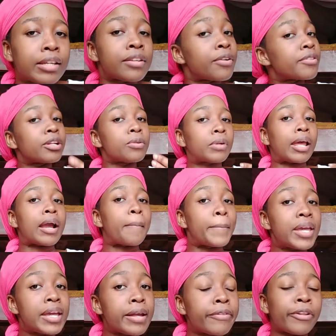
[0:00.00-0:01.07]
You know, they look like
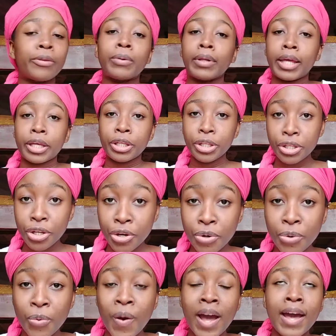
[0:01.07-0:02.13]
me, they look like
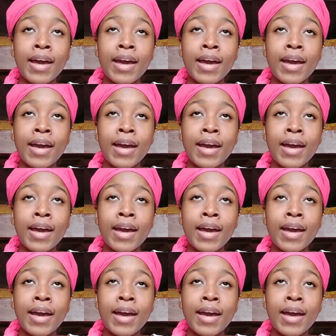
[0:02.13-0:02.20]
you.